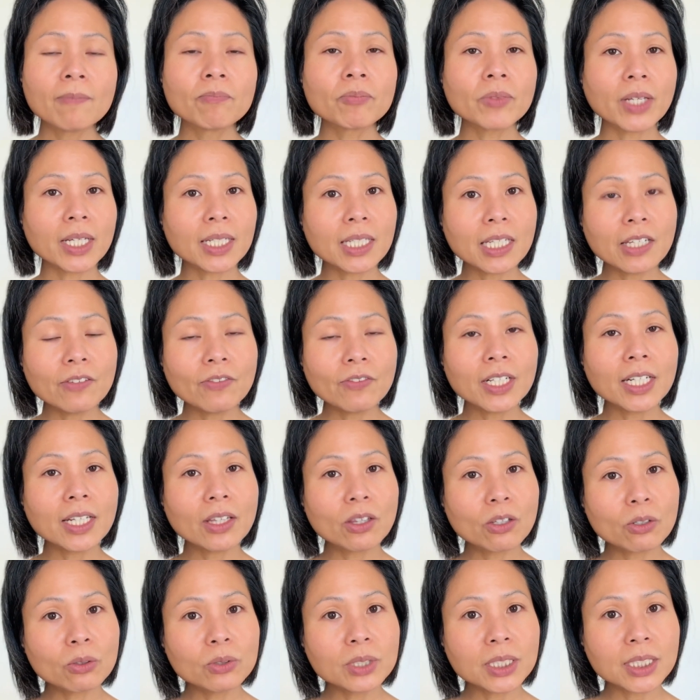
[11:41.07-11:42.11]
And even in
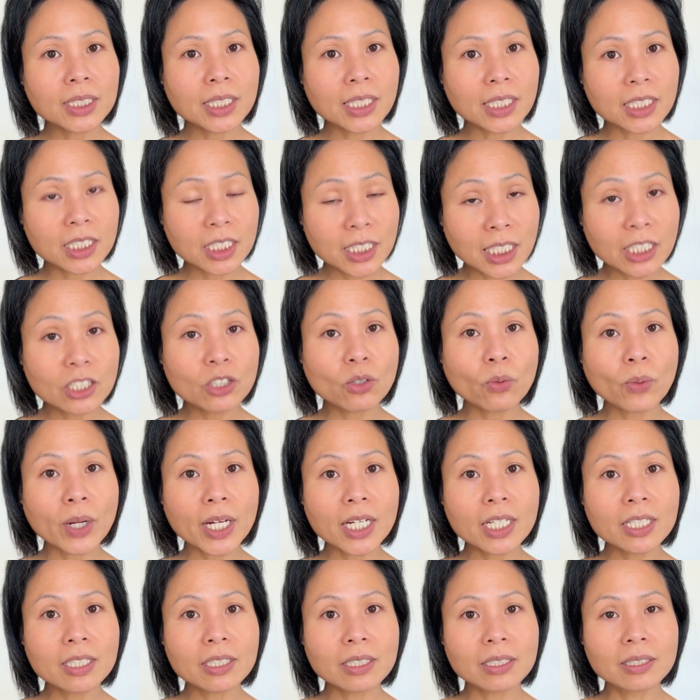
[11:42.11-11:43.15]
those
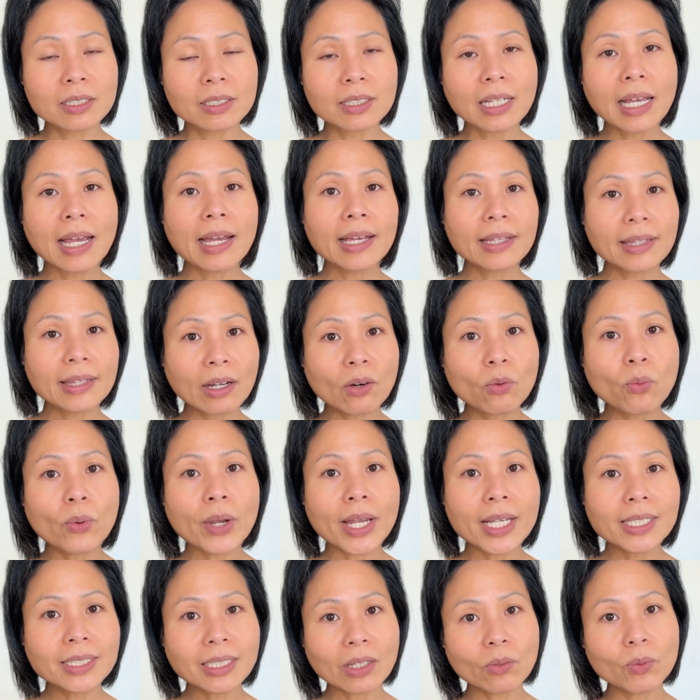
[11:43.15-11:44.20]
situations, there are
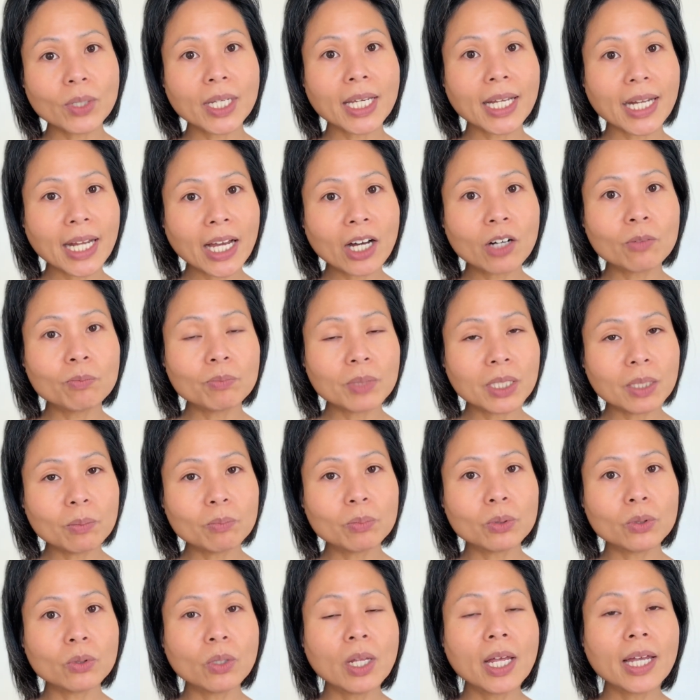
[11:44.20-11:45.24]
ways that we can help
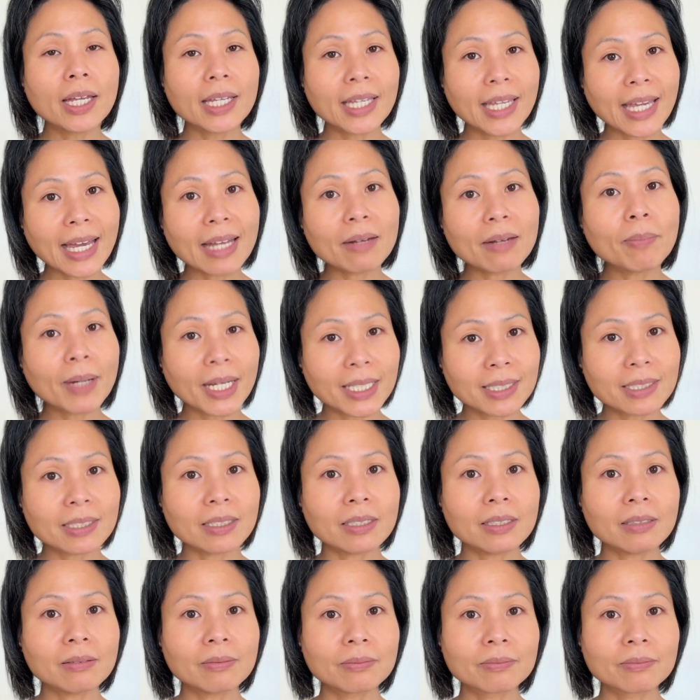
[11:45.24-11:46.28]
people get better.